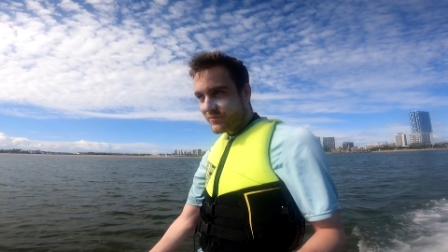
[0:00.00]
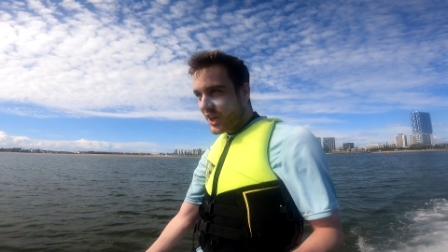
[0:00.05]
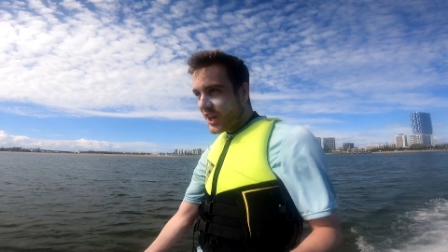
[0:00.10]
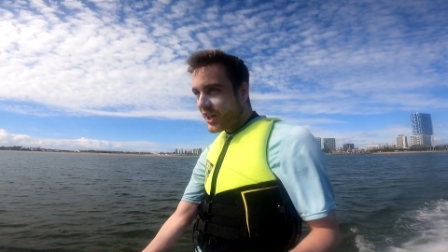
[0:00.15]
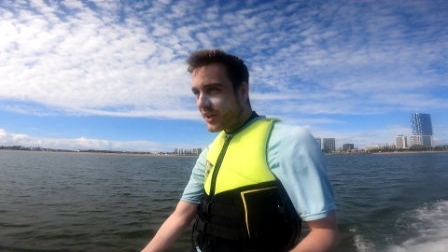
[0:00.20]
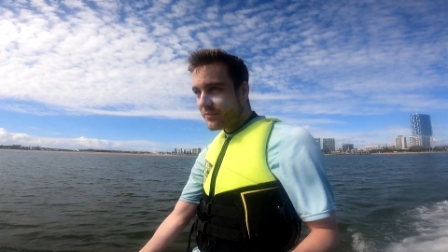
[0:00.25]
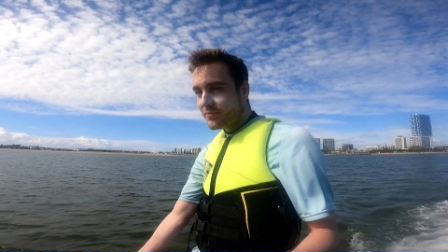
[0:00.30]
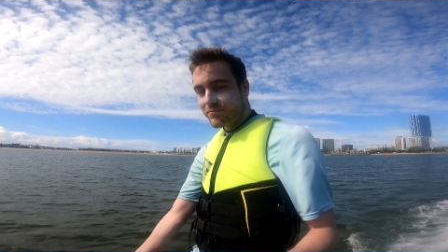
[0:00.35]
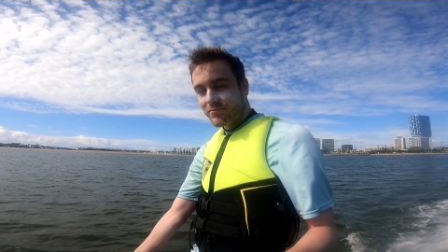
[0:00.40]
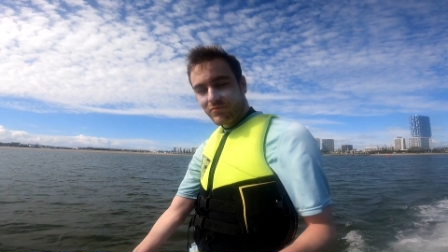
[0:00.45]

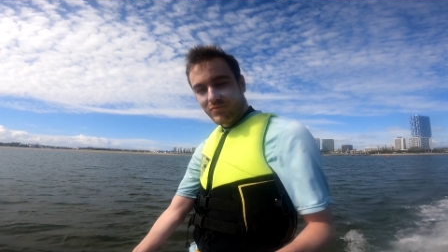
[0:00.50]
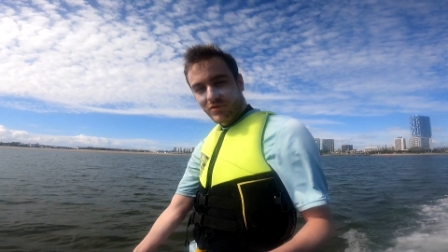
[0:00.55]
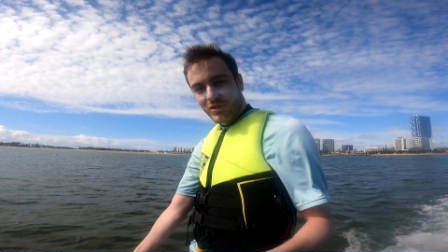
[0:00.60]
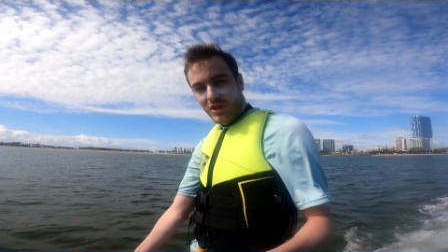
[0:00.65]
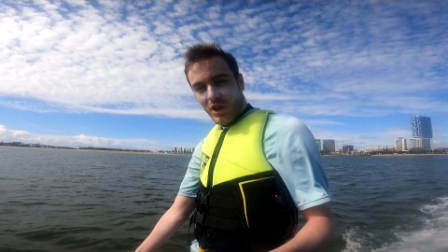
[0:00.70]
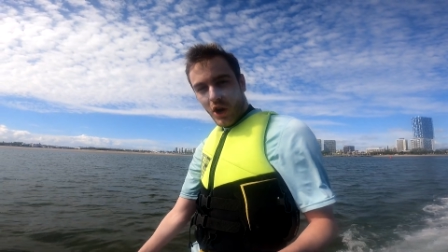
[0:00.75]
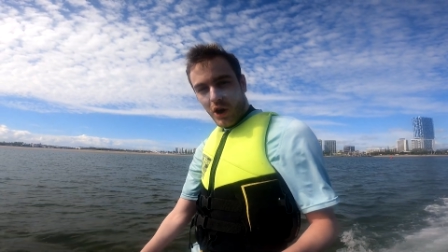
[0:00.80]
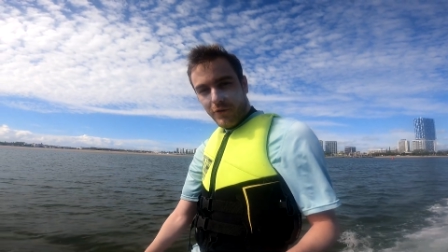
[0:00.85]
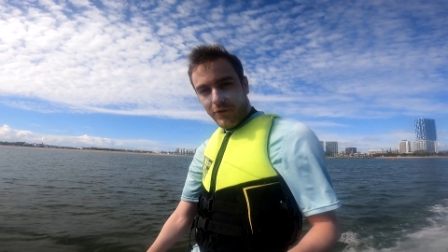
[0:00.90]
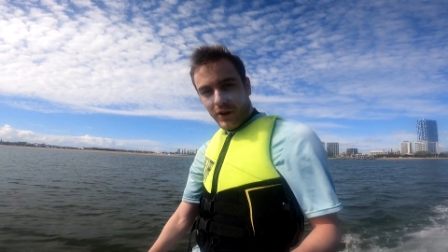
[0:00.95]
hit it,
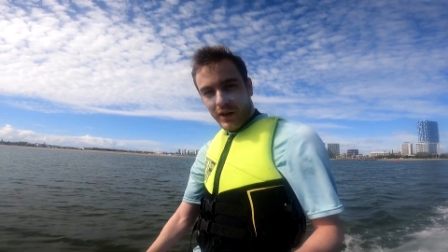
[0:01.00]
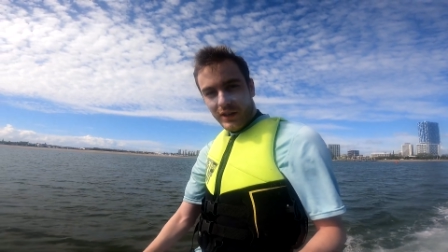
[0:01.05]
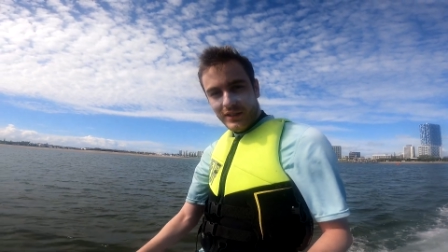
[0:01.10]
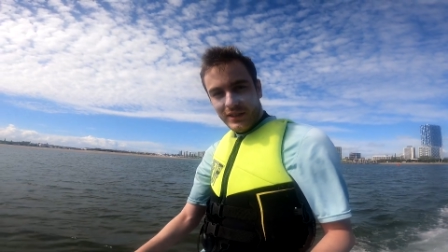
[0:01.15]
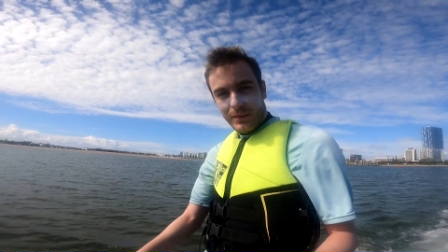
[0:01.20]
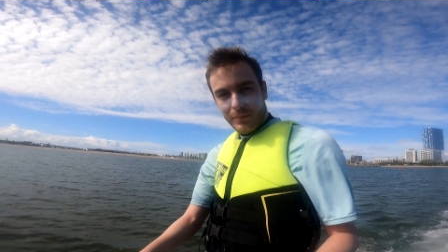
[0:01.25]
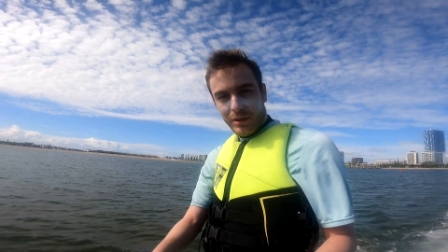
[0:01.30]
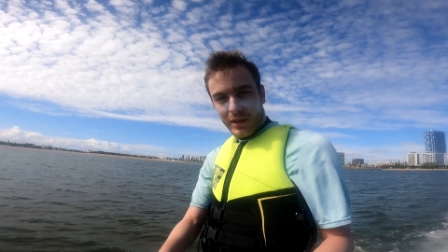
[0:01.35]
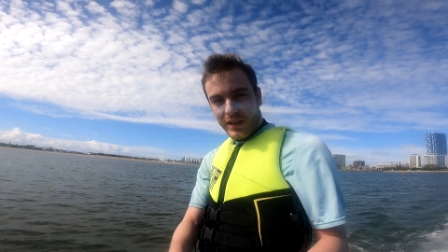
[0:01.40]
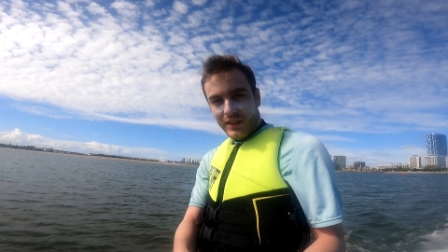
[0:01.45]
go find
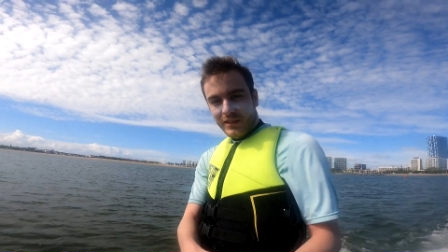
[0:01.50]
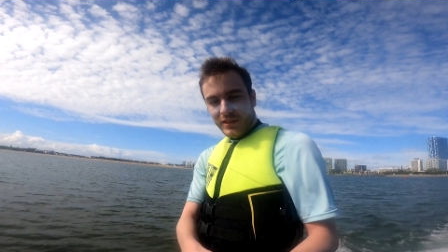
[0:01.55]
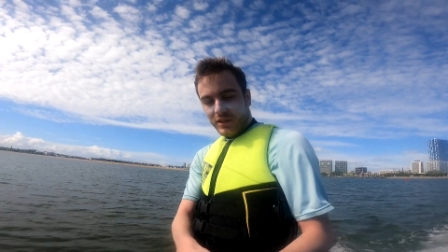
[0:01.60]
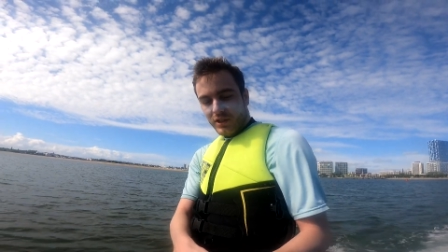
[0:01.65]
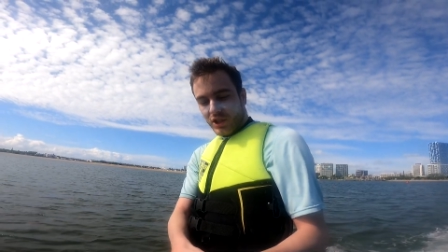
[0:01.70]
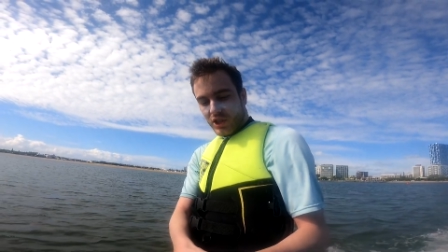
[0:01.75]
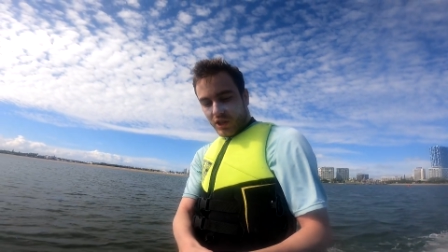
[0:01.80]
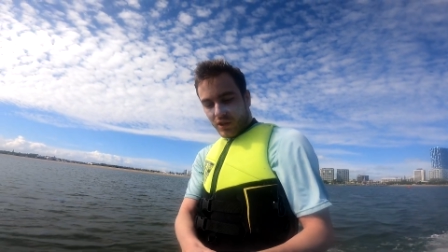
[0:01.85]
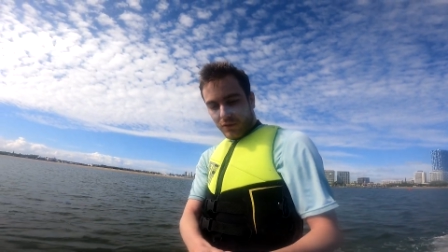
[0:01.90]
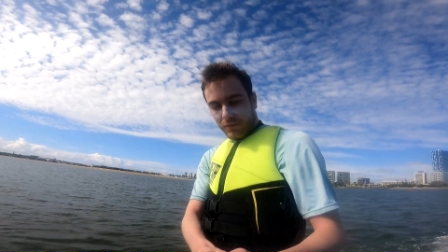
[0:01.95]
some place
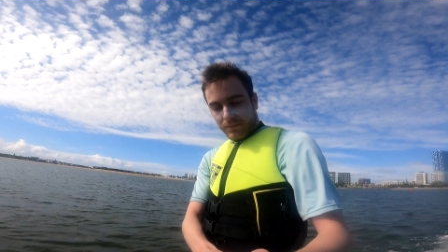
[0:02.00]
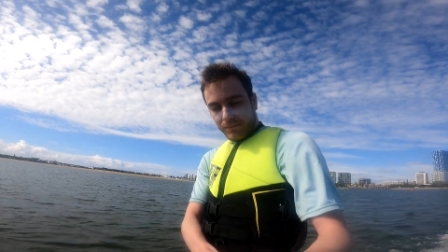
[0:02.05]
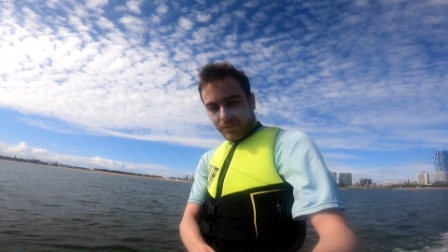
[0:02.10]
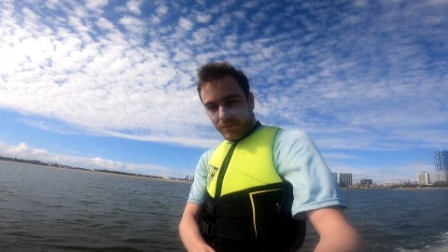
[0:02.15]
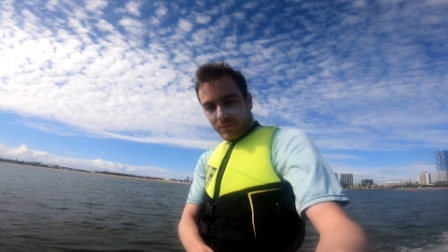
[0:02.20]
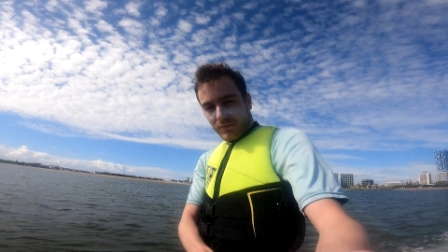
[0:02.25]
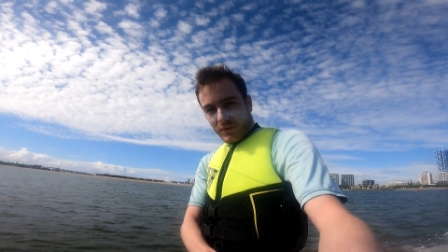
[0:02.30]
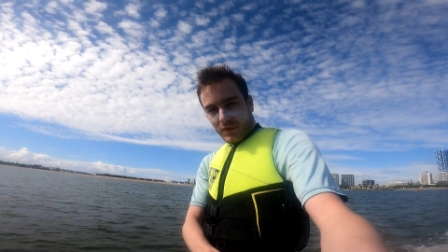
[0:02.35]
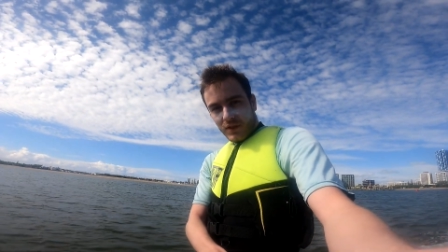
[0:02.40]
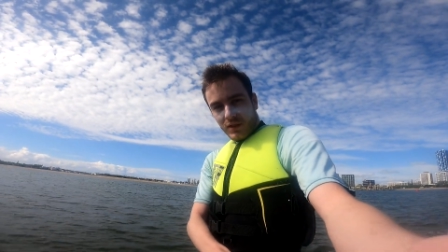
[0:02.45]
to chill,
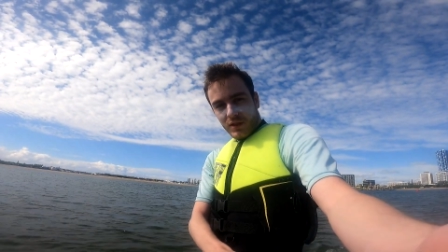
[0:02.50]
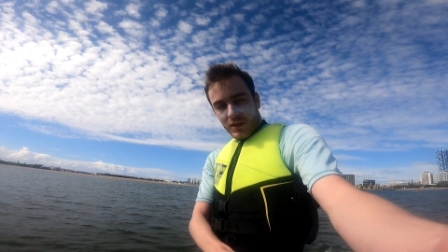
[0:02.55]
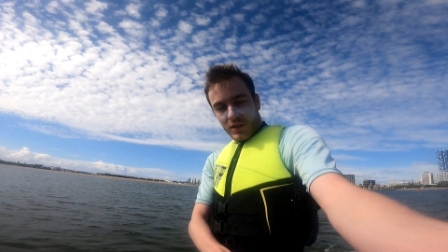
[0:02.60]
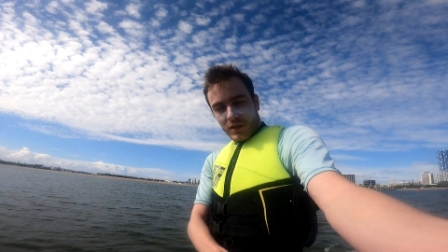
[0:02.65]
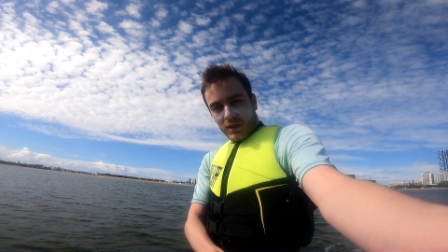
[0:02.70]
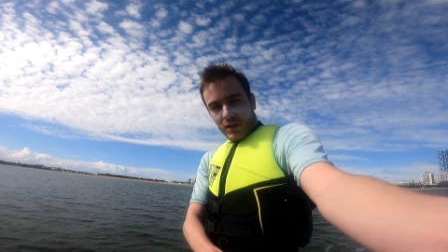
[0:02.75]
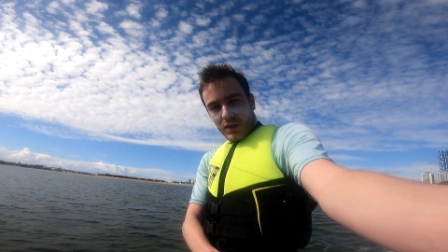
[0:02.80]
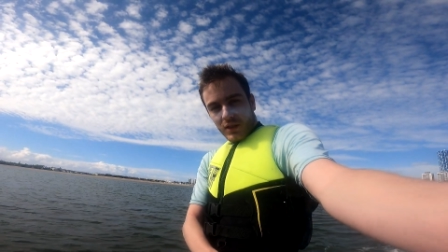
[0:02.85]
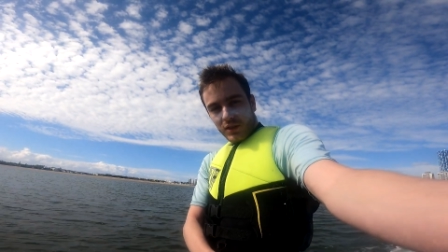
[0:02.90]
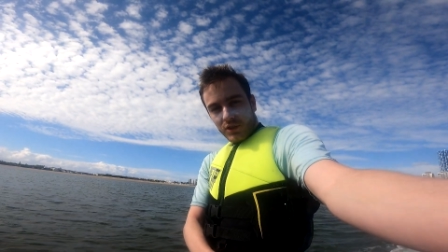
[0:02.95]

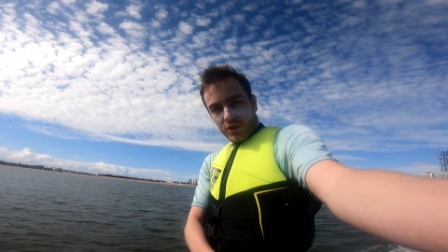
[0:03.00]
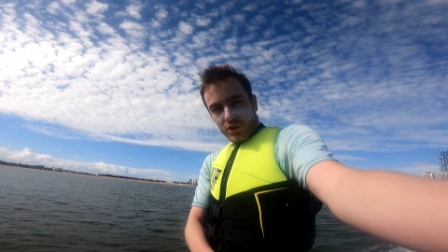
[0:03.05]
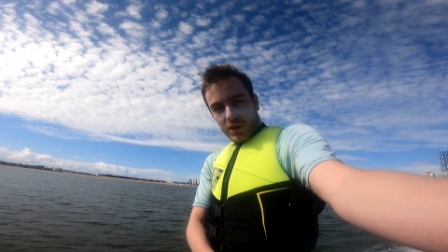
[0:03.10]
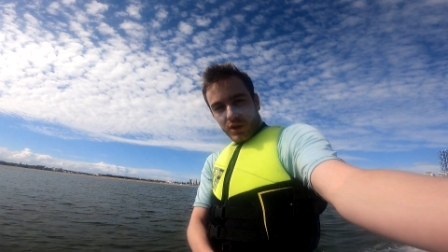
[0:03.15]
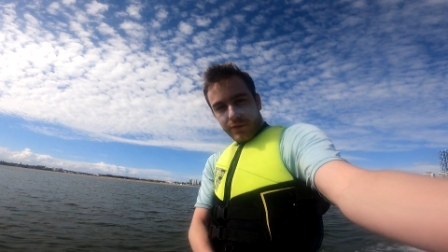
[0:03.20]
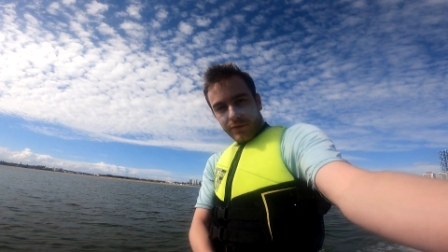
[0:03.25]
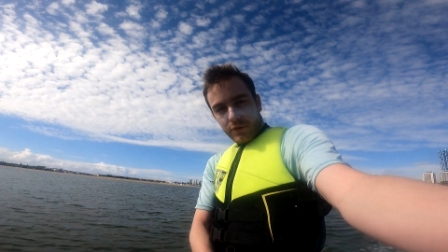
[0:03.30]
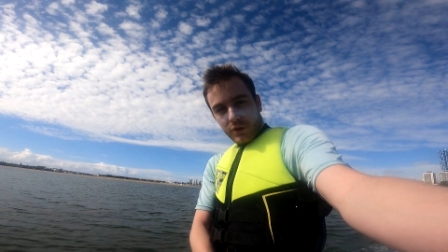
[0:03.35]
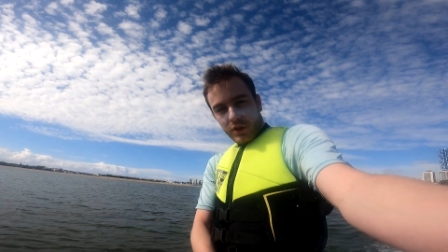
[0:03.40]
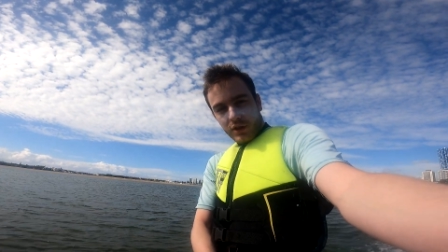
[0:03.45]
enjoy
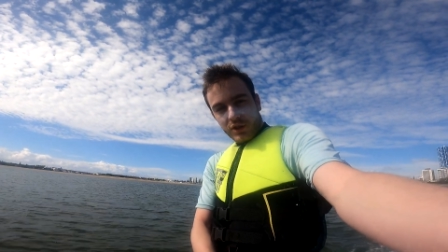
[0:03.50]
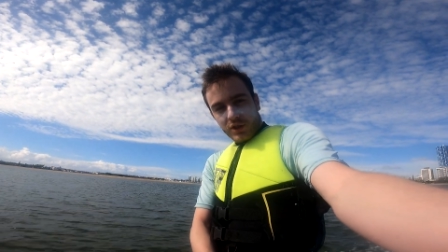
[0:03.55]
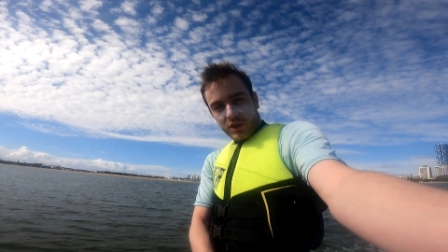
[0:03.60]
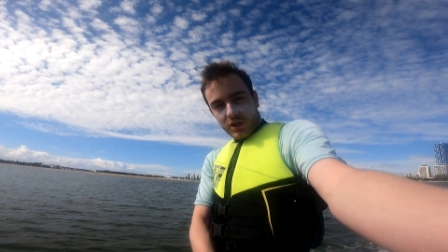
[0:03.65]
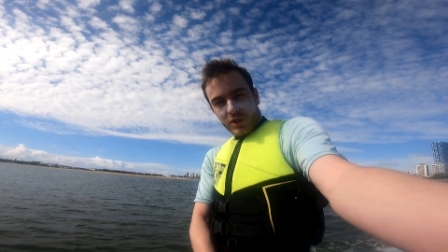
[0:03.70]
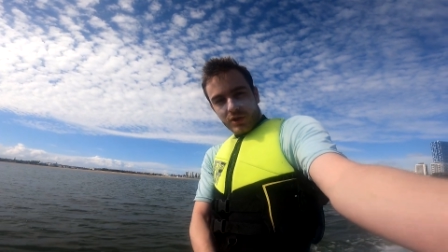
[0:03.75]
the footage.